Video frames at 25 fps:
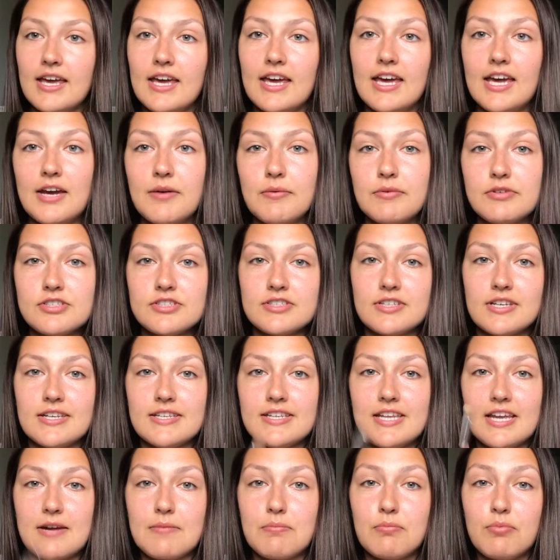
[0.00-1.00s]
and we're just going
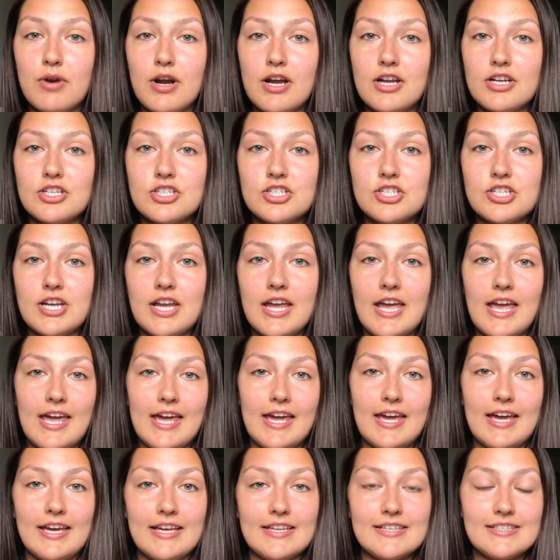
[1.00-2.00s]
to take a brush
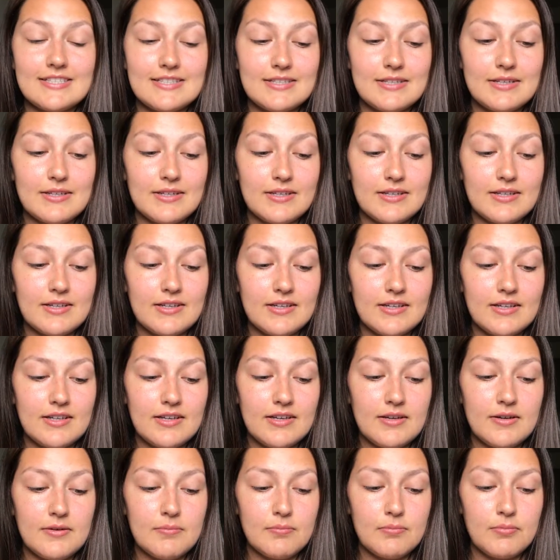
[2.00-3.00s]
and
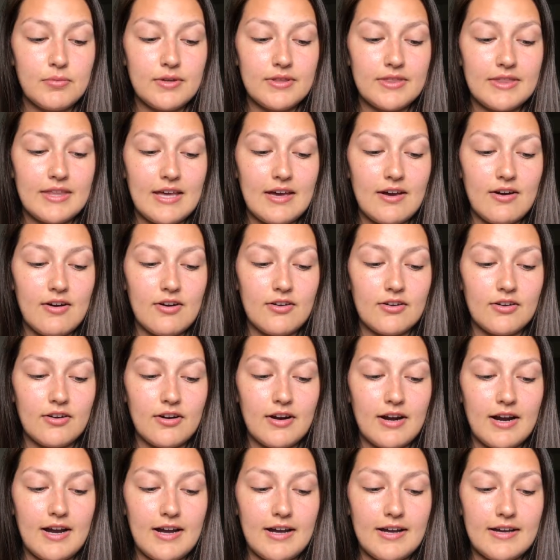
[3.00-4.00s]
put that on
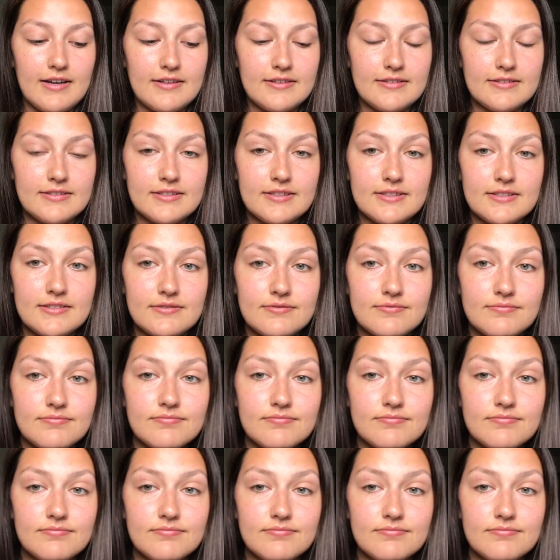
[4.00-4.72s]
our eyes.